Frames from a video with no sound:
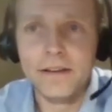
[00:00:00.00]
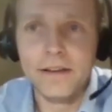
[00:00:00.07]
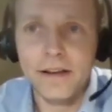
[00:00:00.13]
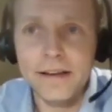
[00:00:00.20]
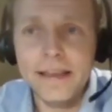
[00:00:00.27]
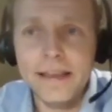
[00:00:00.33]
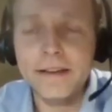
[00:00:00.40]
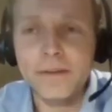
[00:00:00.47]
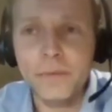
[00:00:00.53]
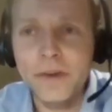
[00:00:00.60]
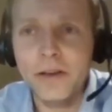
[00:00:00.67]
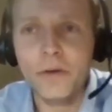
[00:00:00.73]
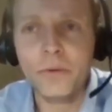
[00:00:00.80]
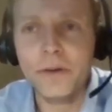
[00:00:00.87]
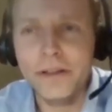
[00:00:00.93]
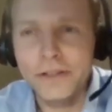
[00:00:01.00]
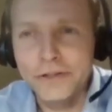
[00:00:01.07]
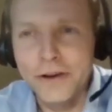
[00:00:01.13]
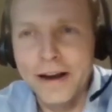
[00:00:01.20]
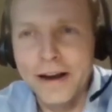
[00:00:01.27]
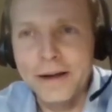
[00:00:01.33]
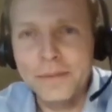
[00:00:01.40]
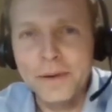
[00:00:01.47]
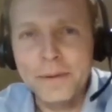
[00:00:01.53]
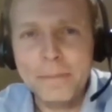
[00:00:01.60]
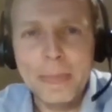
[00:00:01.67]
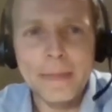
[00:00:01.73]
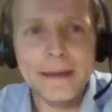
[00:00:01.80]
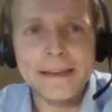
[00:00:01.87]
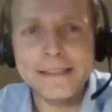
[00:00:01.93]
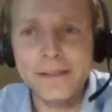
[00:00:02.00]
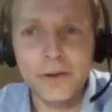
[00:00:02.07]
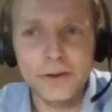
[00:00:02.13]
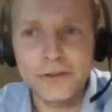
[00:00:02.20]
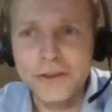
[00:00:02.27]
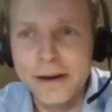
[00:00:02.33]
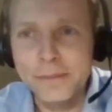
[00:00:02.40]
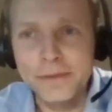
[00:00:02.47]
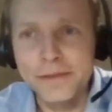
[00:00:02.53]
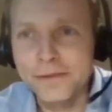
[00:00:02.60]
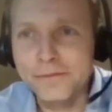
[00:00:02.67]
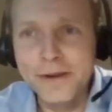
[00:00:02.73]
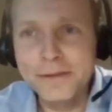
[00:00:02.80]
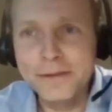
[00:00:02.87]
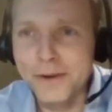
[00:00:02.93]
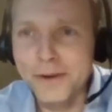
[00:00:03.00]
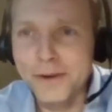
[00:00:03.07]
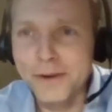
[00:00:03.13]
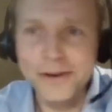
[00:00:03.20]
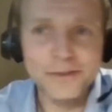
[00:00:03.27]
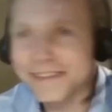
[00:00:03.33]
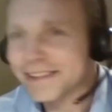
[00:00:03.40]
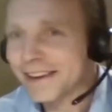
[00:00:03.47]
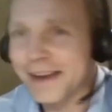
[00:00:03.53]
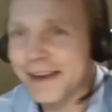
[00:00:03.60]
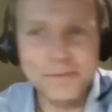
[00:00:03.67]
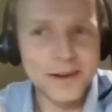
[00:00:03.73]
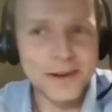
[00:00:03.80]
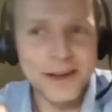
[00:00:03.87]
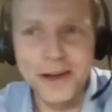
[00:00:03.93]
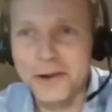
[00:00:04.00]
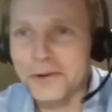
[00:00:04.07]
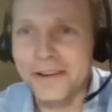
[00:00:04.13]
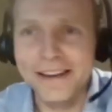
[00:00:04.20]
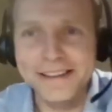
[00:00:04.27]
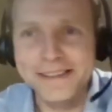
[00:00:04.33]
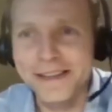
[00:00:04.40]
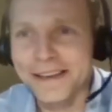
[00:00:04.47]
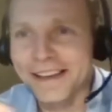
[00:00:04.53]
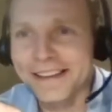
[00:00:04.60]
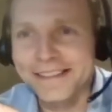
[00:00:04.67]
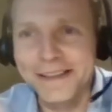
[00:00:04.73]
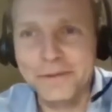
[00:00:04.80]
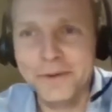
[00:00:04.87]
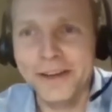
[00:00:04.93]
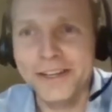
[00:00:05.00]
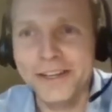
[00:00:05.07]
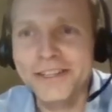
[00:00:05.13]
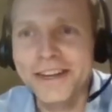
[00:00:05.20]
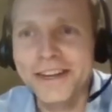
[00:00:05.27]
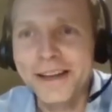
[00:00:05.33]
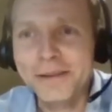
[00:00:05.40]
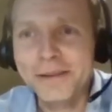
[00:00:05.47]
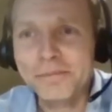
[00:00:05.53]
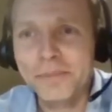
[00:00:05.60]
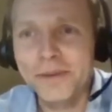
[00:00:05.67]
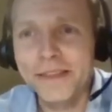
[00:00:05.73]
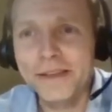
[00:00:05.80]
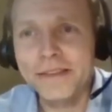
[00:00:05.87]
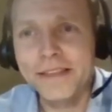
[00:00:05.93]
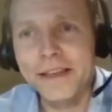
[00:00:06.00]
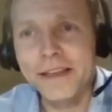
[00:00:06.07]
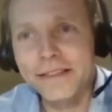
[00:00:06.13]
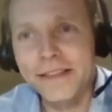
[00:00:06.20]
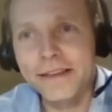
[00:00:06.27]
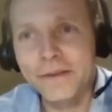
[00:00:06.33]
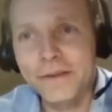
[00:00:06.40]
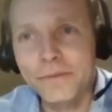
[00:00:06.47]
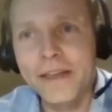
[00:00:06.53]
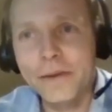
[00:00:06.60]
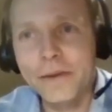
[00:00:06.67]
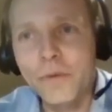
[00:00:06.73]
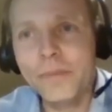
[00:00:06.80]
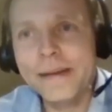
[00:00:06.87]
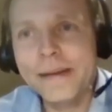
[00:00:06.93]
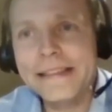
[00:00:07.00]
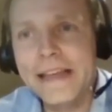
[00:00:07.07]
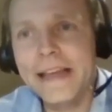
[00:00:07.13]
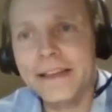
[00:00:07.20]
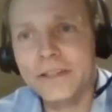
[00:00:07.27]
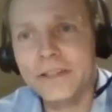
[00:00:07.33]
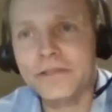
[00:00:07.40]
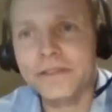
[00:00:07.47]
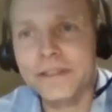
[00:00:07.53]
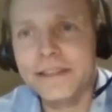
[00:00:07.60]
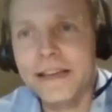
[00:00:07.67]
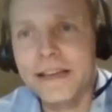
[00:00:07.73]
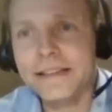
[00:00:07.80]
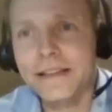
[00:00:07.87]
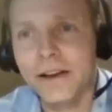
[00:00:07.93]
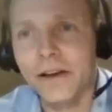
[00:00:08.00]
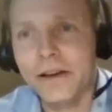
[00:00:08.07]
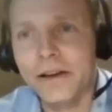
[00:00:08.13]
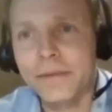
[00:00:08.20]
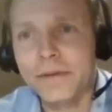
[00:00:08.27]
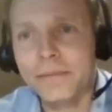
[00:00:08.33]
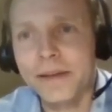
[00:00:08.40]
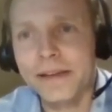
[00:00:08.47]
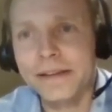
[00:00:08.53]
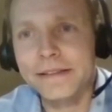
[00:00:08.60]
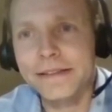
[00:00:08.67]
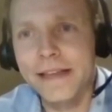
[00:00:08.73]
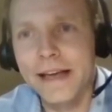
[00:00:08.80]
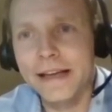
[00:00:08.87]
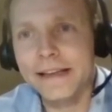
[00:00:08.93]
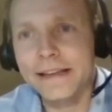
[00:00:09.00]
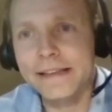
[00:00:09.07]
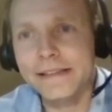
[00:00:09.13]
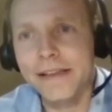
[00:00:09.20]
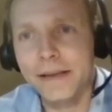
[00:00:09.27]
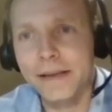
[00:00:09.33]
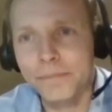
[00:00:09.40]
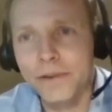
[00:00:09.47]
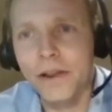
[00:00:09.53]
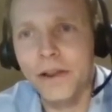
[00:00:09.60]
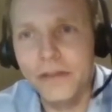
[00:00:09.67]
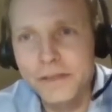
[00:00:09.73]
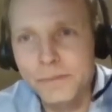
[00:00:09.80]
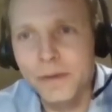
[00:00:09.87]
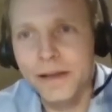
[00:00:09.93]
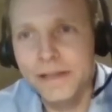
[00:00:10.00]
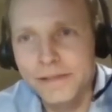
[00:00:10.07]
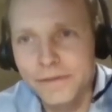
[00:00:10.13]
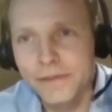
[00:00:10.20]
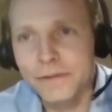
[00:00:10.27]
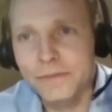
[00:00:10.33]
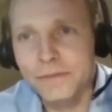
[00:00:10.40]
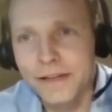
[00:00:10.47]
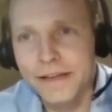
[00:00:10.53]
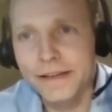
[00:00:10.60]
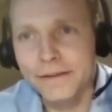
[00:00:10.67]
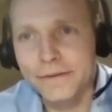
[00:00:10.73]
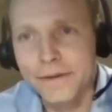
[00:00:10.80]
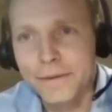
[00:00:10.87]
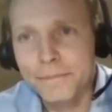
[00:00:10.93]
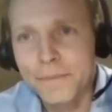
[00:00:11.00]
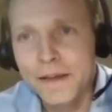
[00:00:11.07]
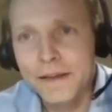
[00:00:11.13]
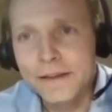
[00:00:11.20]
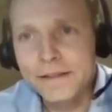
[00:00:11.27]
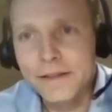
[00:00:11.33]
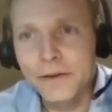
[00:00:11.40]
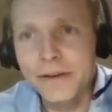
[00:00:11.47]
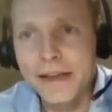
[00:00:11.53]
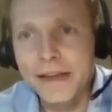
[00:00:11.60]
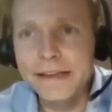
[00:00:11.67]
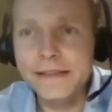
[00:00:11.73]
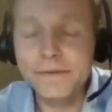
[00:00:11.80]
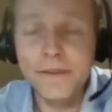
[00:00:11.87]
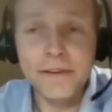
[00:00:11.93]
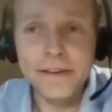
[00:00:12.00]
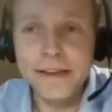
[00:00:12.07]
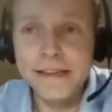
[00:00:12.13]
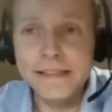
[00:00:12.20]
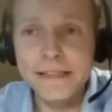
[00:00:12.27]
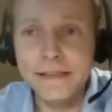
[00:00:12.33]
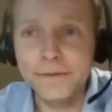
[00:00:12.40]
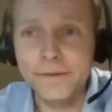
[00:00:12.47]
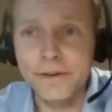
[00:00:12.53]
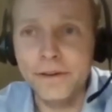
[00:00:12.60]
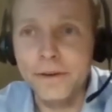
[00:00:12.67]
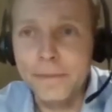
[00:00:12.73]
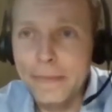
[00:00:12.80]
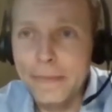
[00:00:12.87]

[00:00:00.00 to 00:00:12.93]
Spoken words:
again, we call it a trap. It's not a trap. The red mite are free to come and go as they wish, but they will be there during the daytime because that is a nice place for them to live. So again, it's very easy for